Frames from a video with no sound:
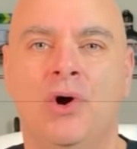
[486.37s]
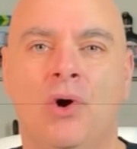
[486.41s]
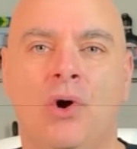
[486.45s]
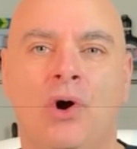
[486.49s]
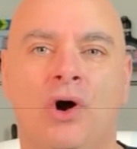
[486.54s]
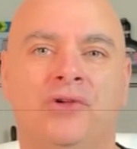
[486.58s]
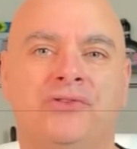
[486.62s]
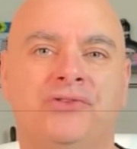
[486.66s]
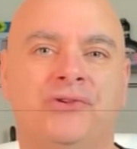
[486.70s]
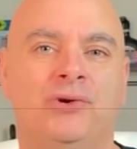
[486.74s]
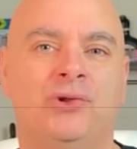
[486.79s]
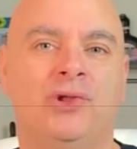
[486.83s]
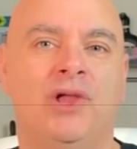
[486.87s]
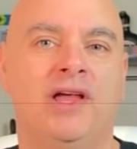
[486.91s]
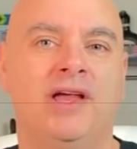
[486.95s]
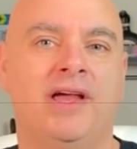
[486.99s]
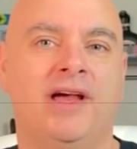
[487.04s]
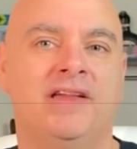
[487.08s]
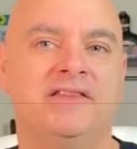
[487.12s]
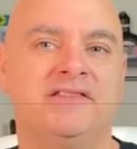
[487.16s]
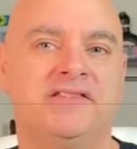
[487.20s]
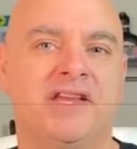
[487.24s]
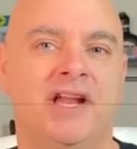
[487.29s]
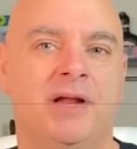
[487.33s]
Also, like
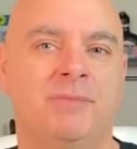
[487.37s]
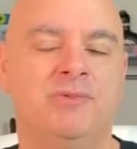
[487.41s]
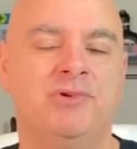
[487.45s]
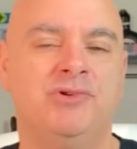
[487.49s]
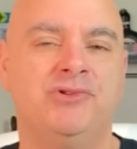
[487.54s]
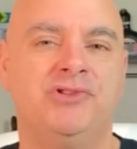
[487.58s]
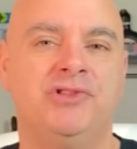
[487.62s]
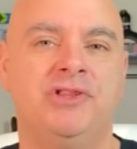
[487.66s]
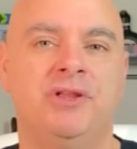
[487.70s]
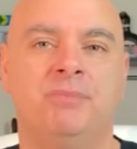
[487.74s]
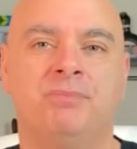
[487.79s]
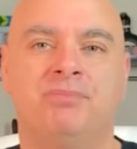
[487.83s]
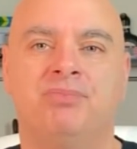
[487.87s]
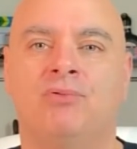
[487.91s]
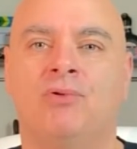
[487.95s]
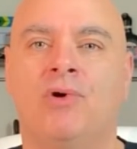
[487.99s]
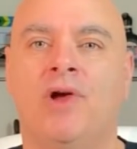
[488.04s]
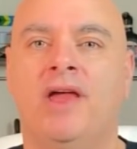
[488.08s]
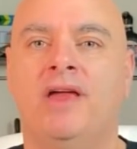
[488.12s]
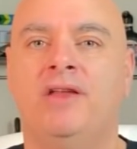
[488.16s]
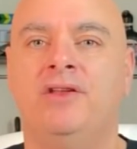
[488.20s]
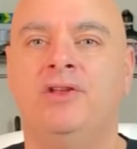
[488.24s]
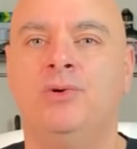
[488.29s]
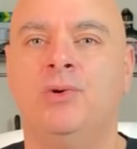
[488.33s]
I said, I'm using the
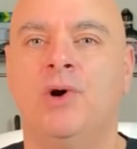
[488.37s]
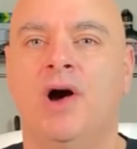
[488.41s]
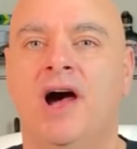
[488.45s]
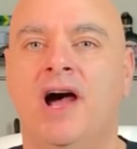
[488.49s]
brand new